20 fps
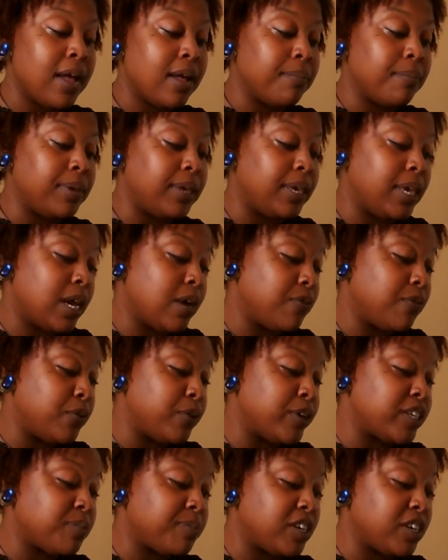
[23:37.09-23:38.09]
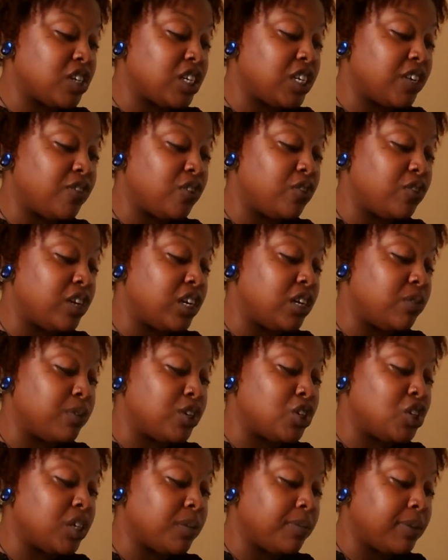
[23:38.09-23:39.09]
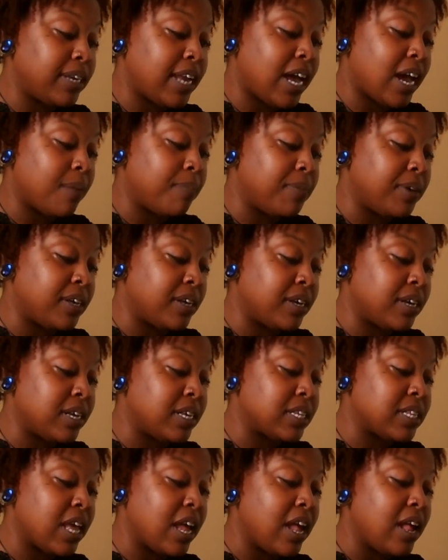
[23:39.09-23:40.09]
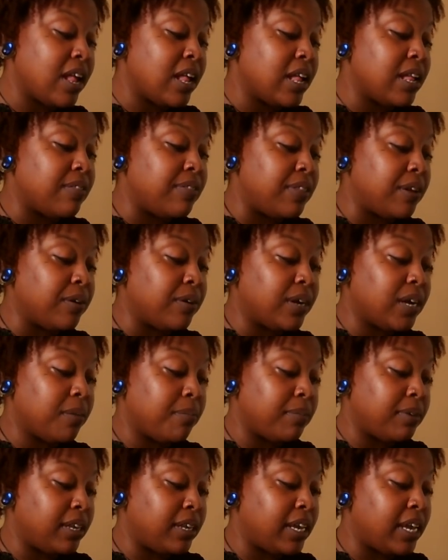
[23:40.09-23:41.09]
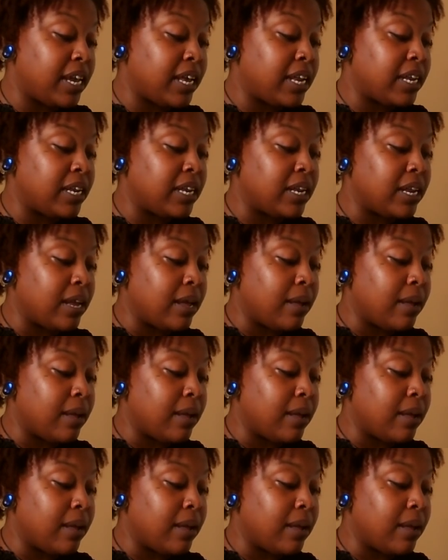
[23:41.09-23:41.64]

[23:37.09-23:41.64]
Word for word: be careful especially if you're dealing with gemini because they're coming in